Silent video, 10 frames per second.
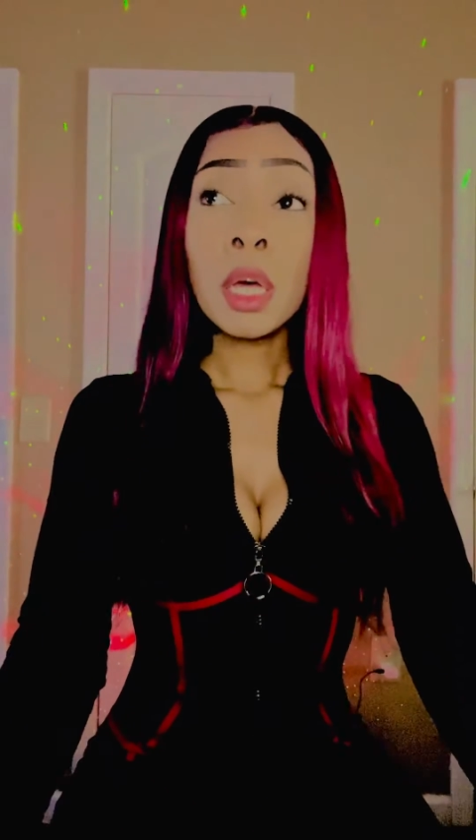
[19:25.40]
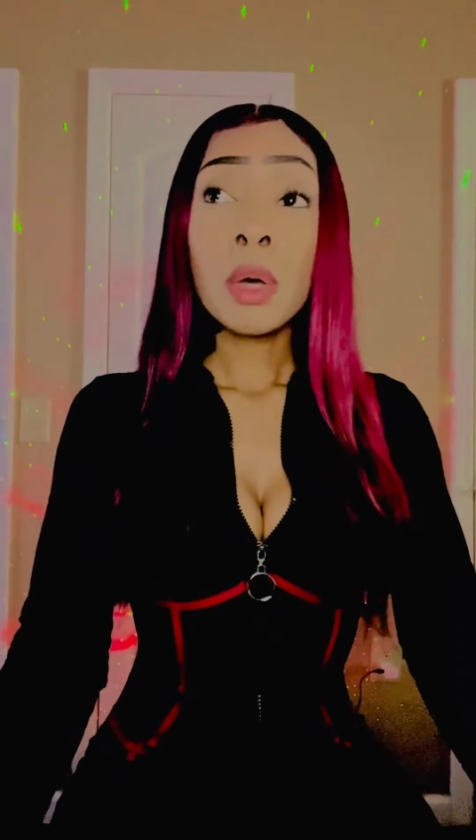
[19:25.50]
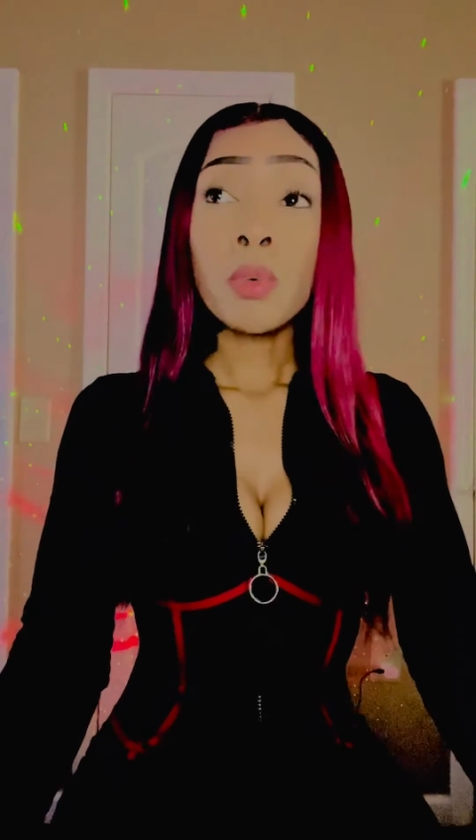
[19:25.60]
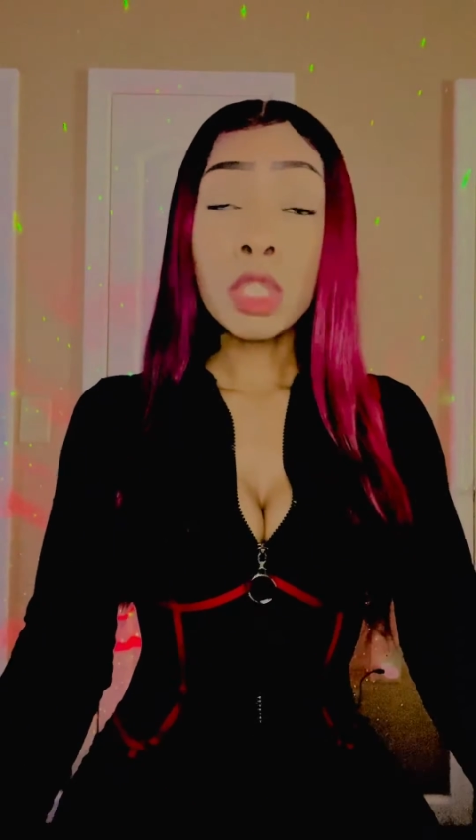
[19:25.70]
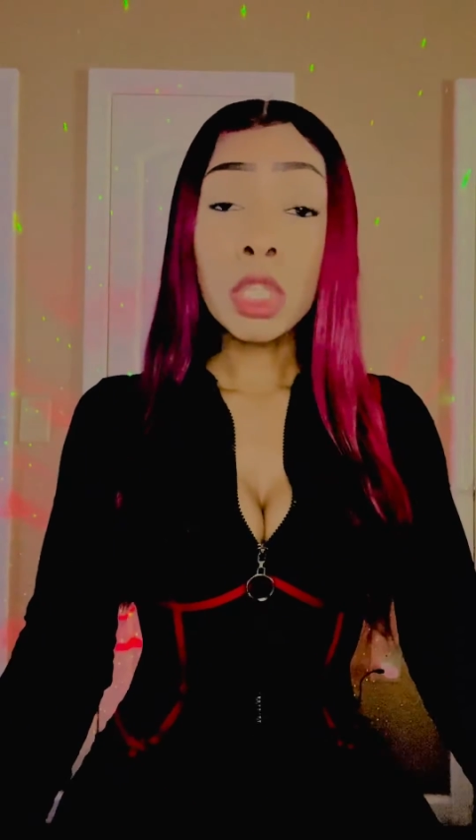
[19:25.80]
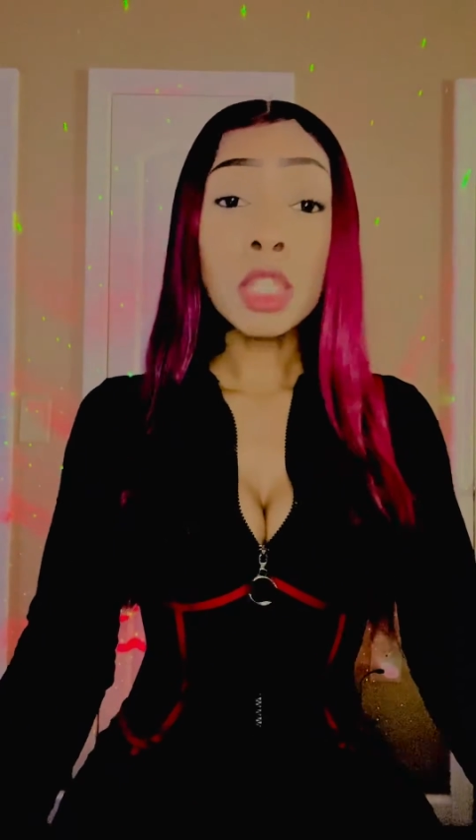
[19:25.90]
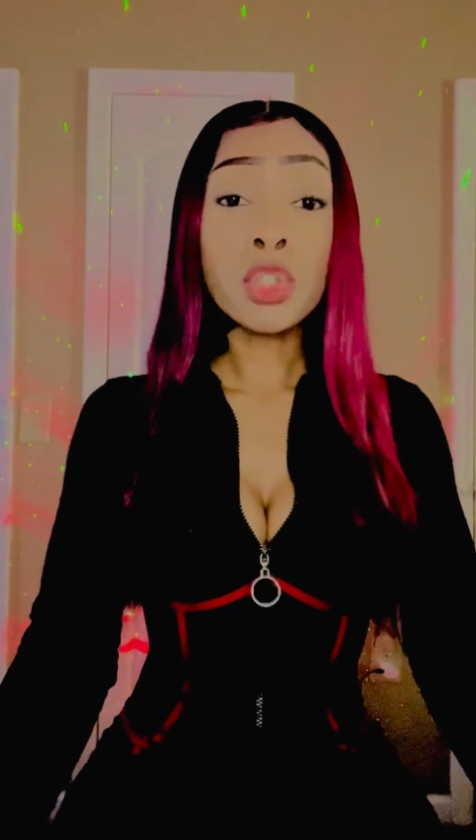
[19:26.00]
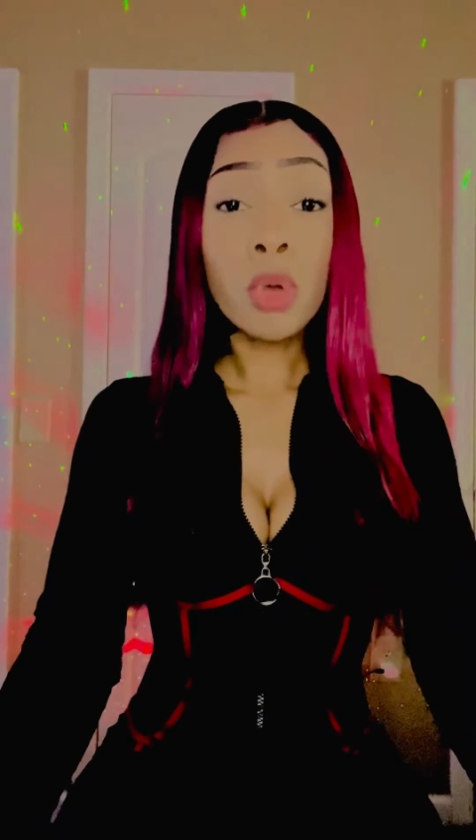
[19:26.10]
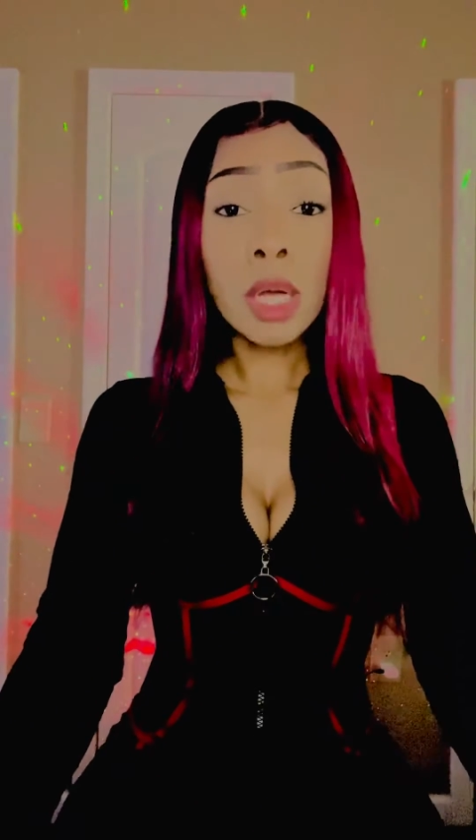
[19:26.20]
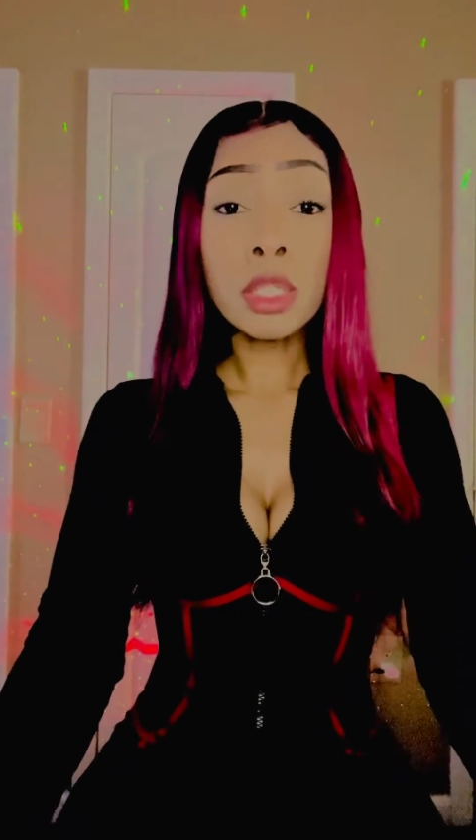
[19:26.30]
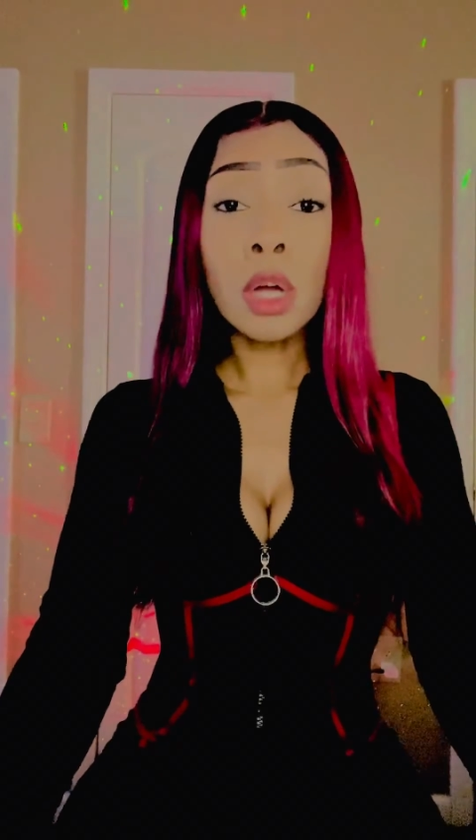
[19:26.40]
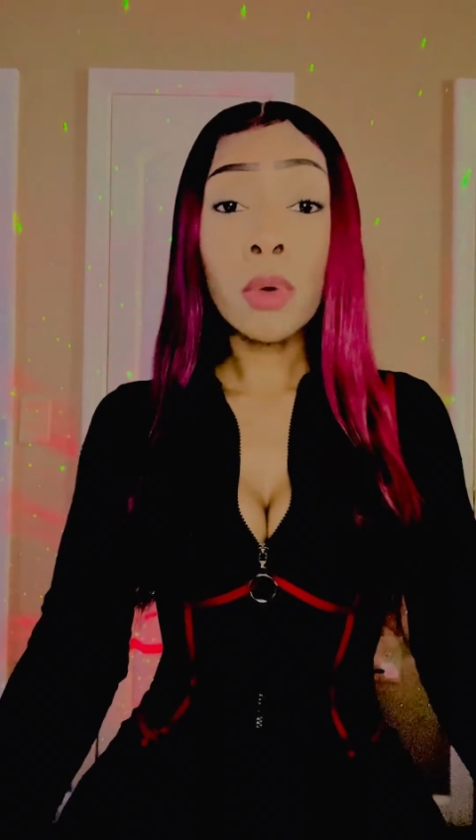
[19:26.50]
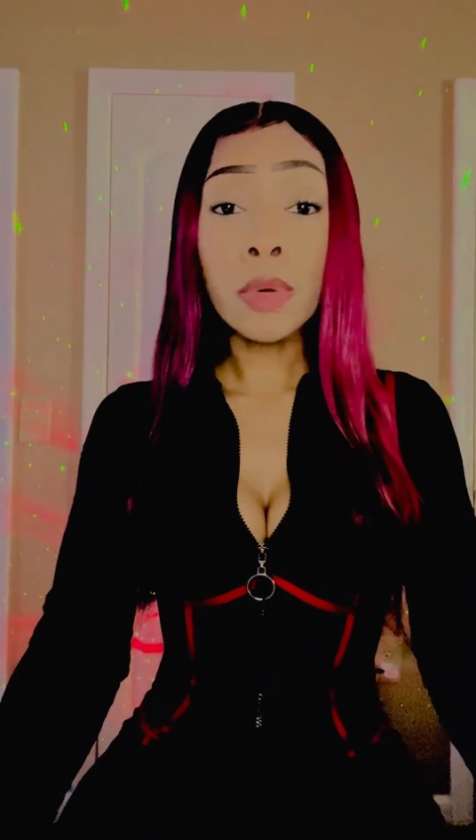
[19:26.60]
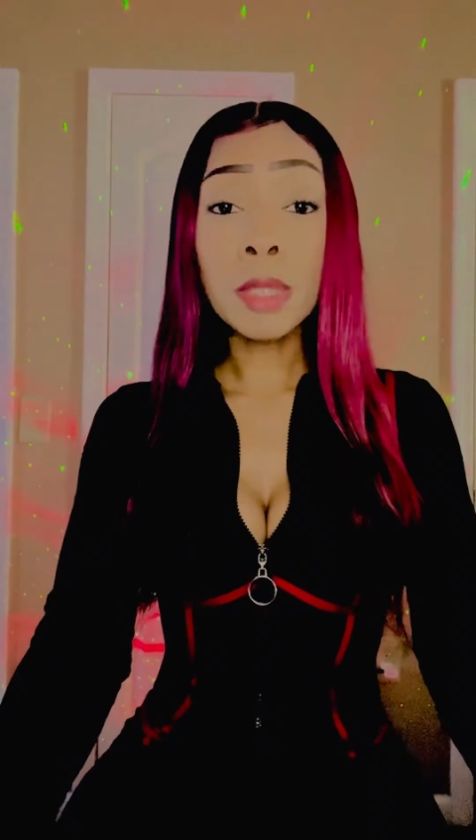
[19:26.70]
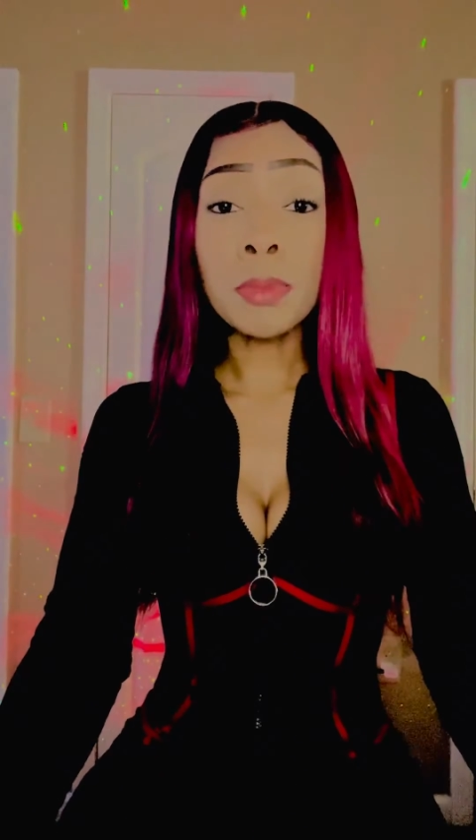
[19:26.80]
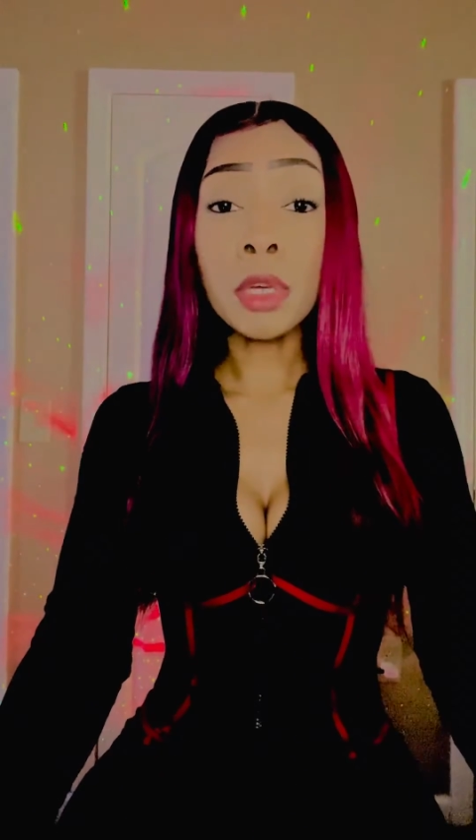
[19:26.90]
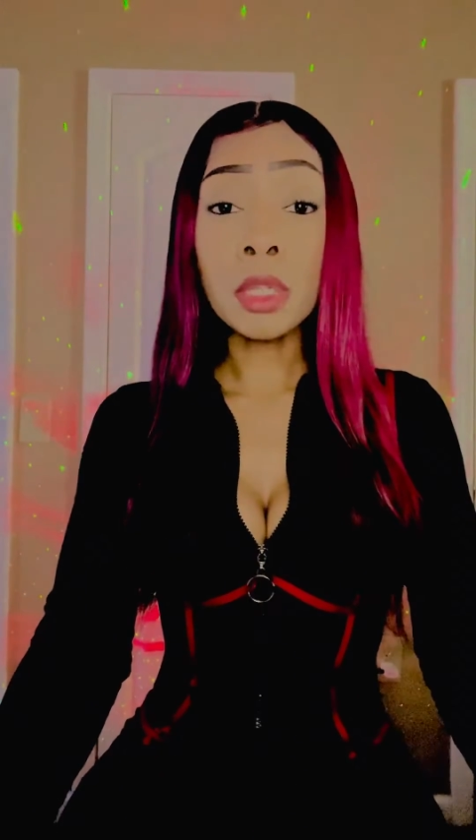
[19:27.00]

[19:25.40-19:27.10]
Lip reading: which I try to always be.